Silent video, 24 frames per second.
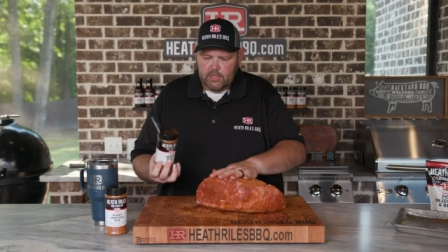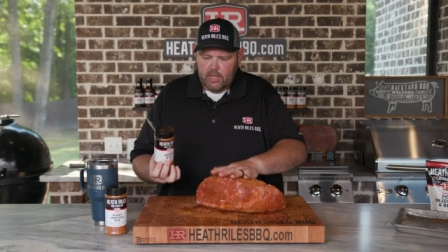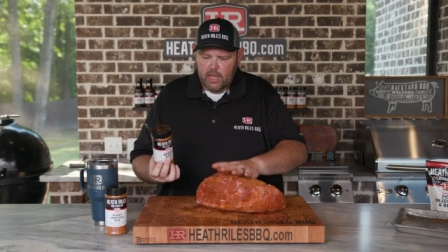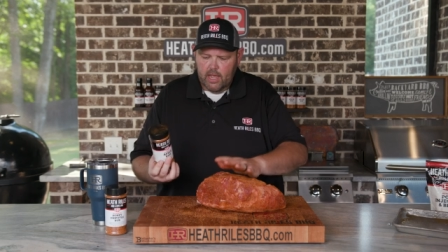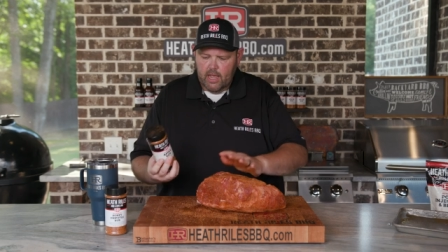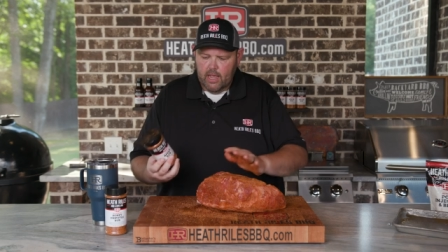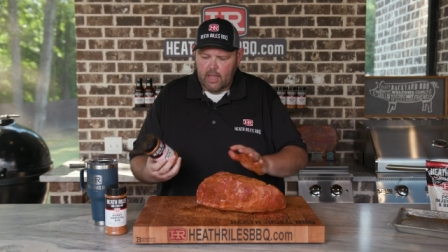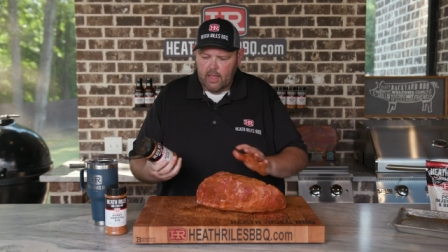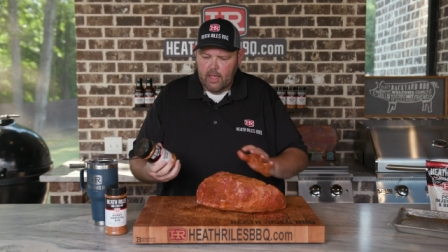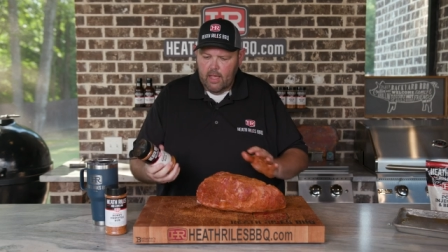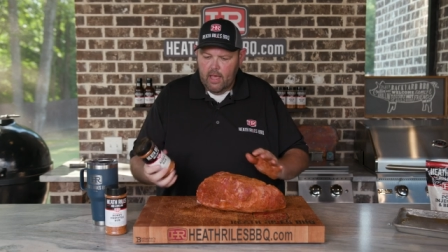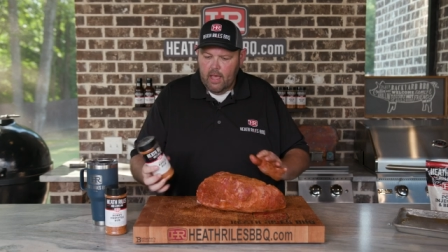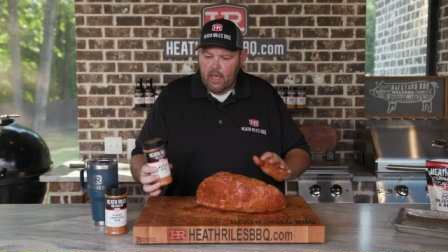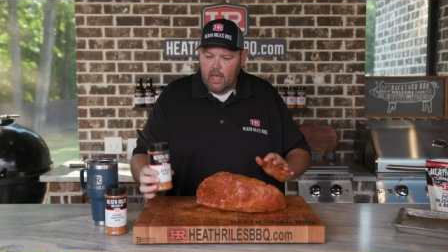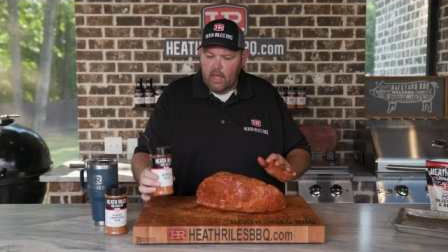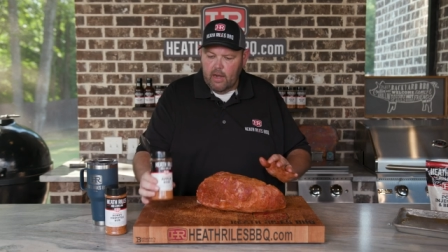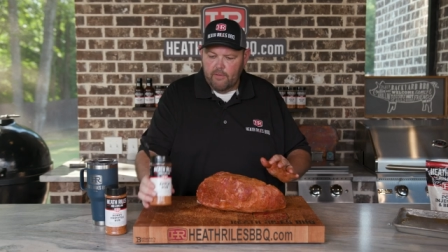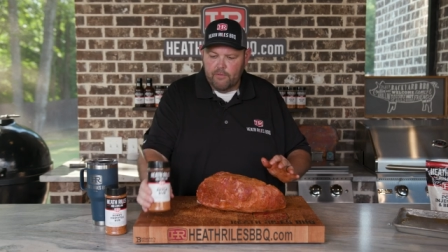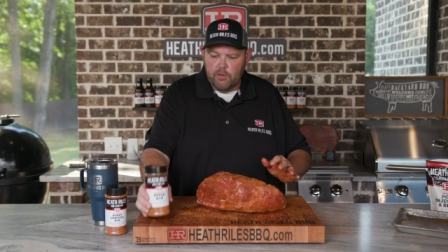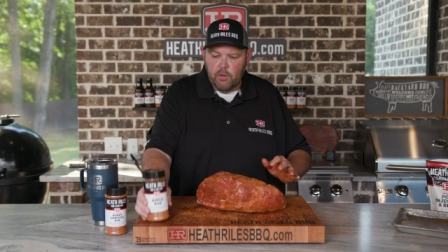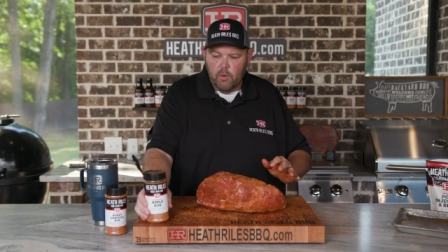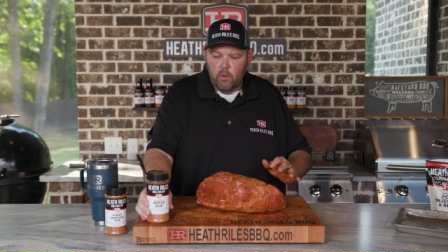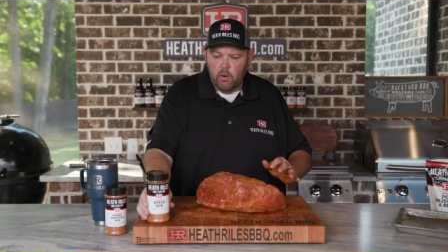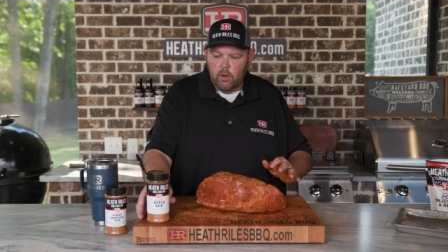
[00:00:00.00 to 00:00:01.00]
thing, and
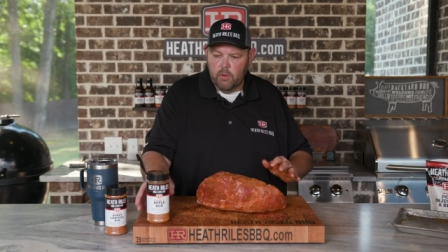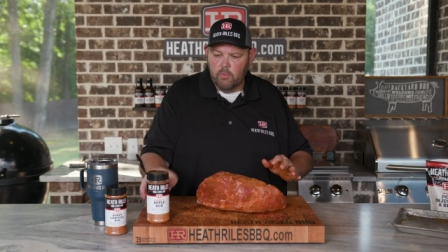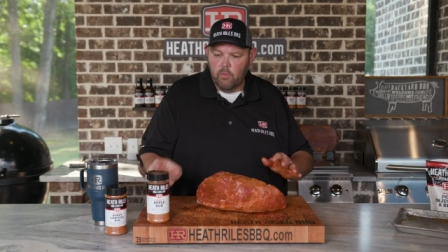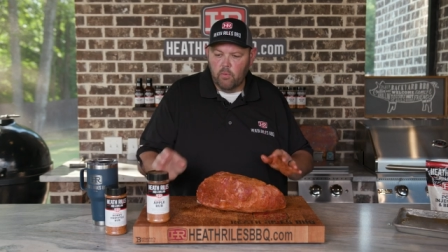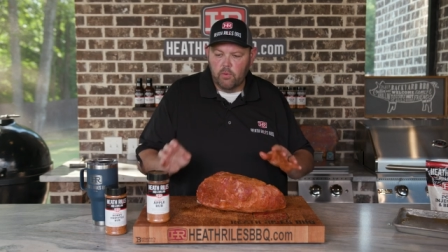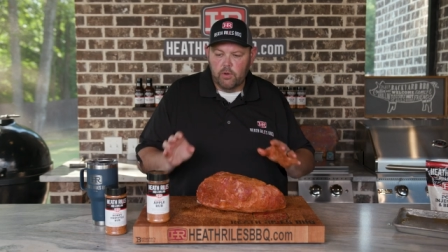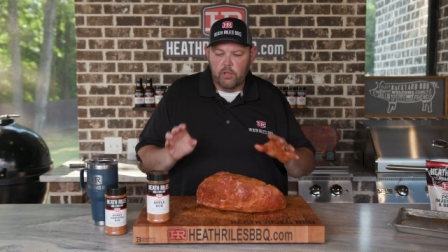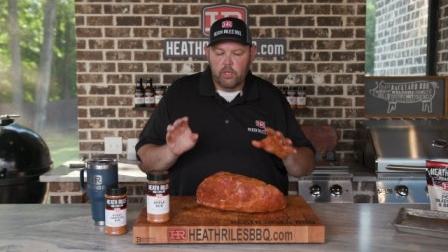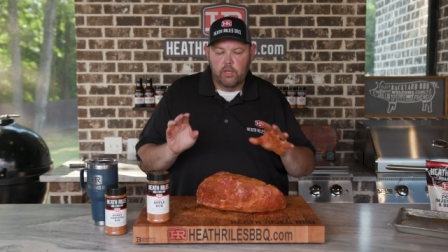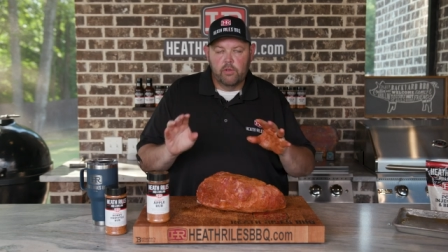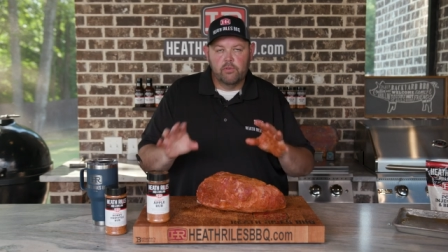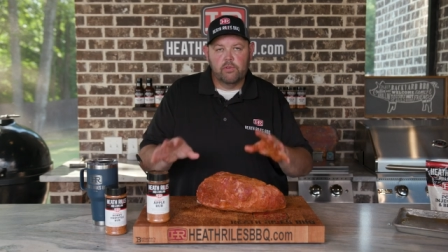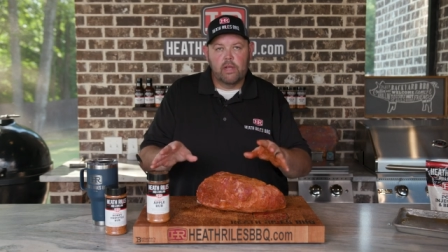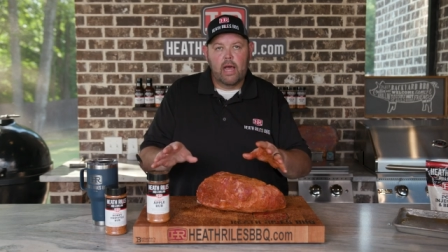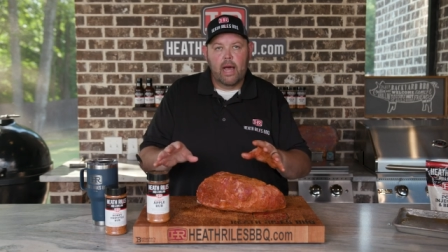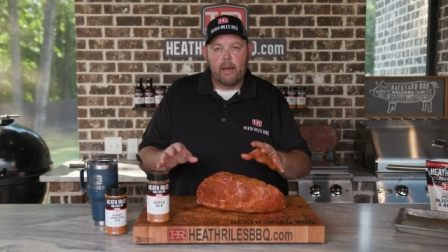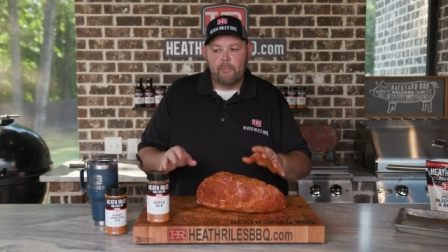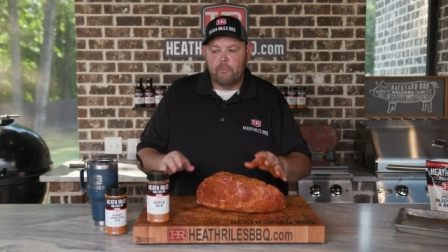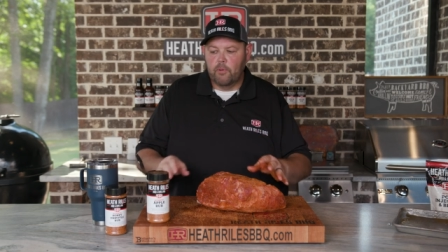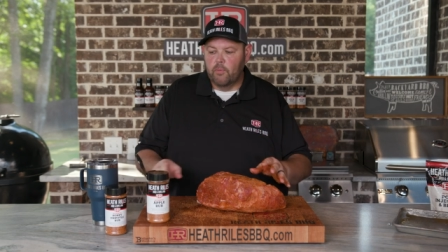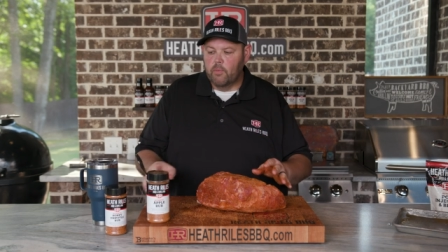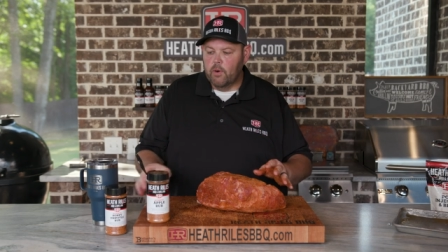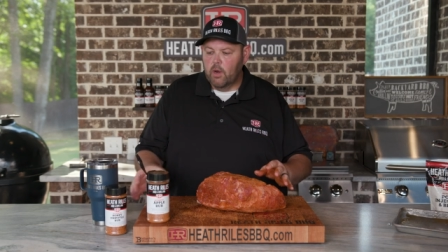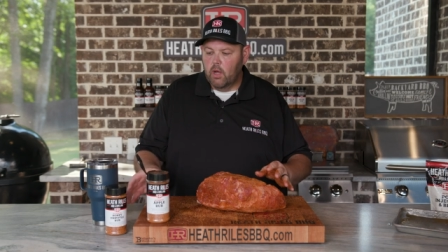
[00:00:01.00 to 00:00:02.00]
if you only want to use
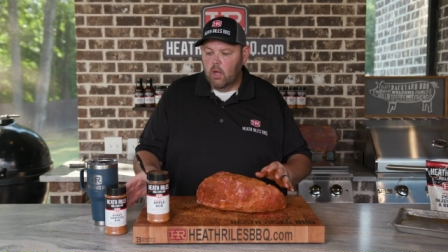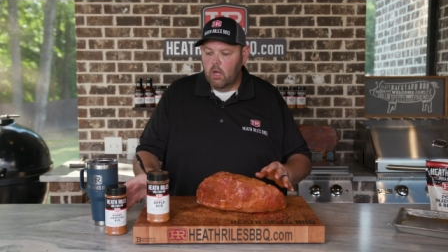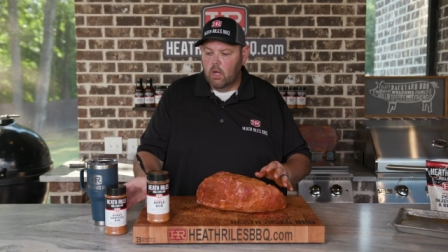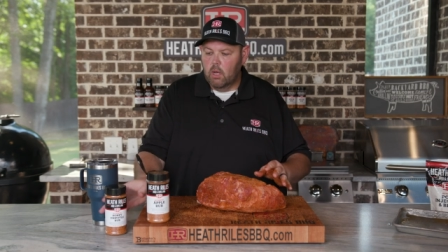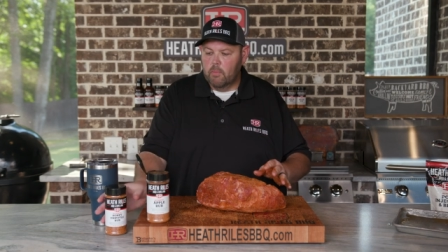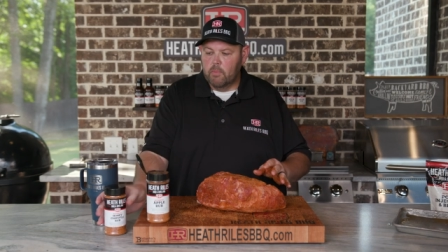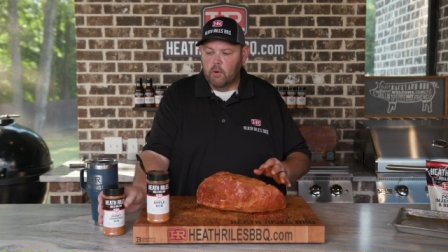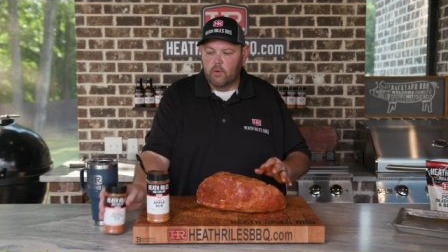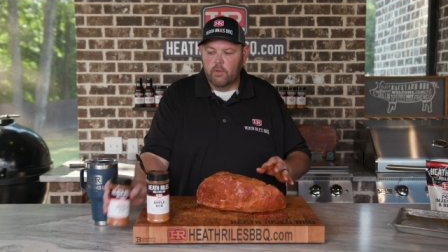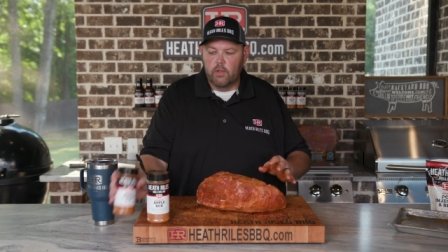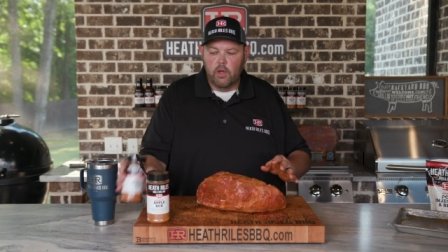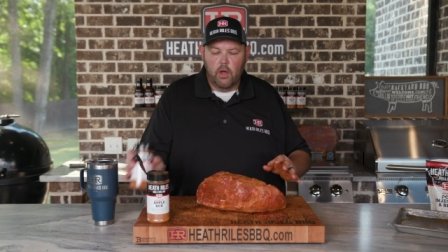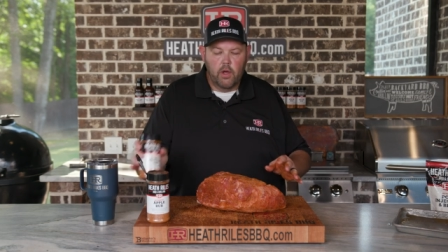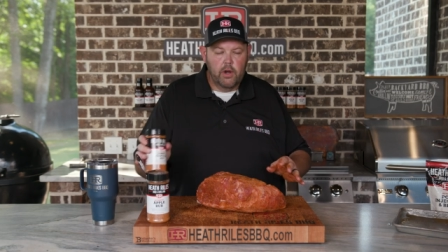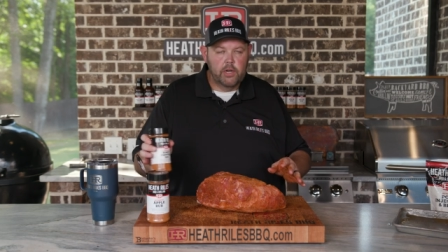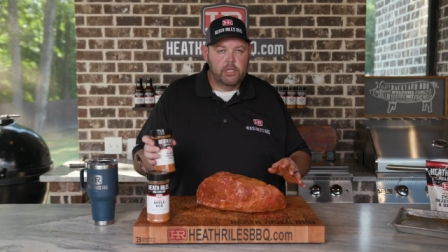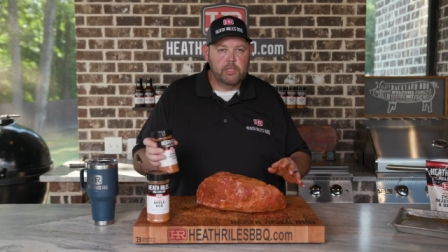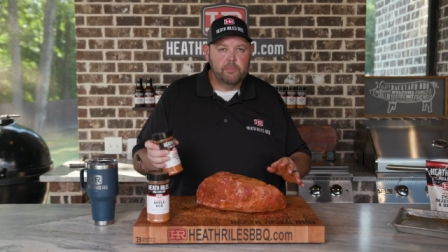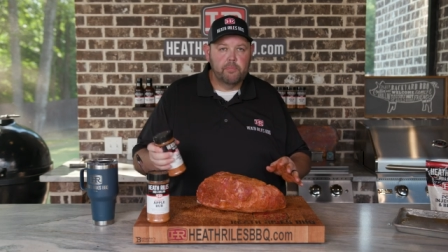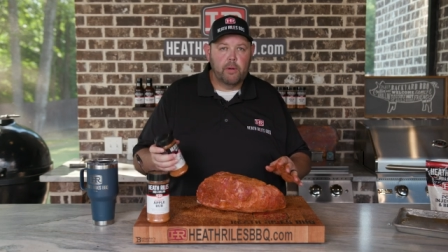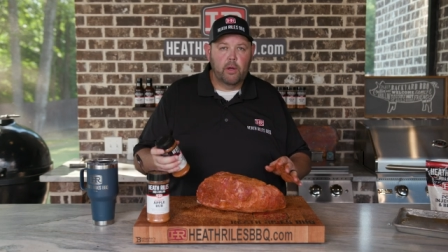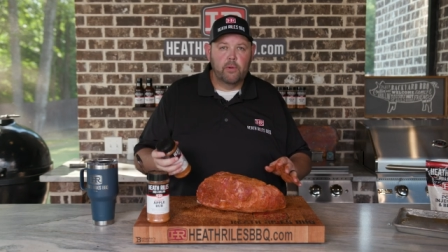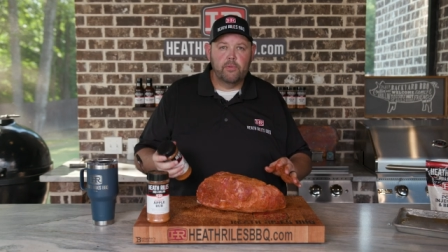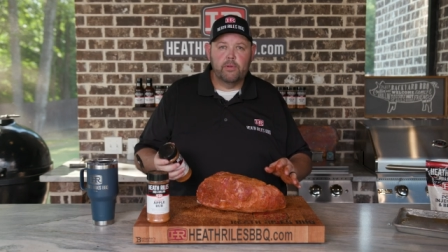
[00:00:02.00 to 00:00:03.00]
apple rub or the honey
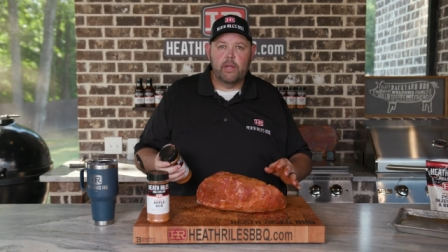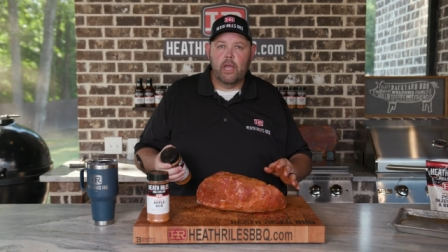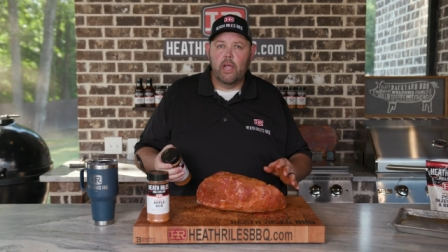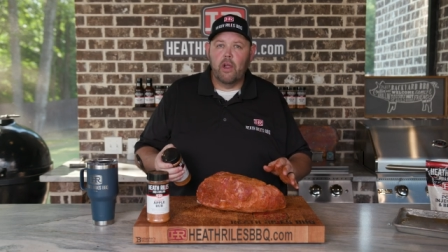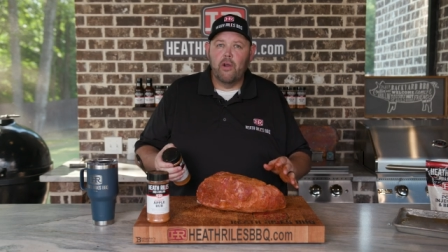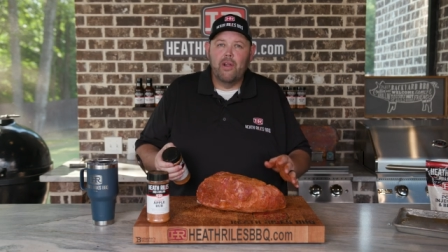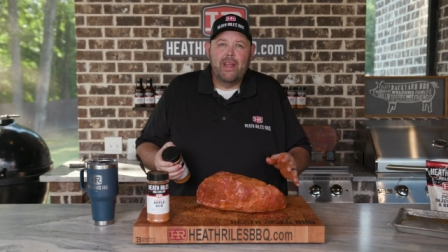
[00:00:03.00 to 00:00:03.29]
chipotle